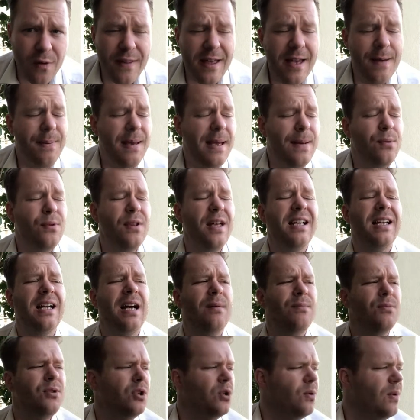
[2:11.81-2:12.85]
They're people that
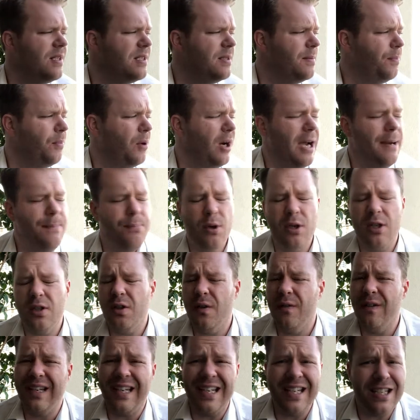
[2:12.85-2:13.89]
come to you as a byproduct
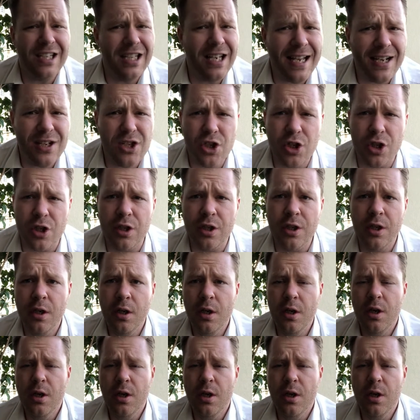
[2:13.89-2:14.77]
of a connection.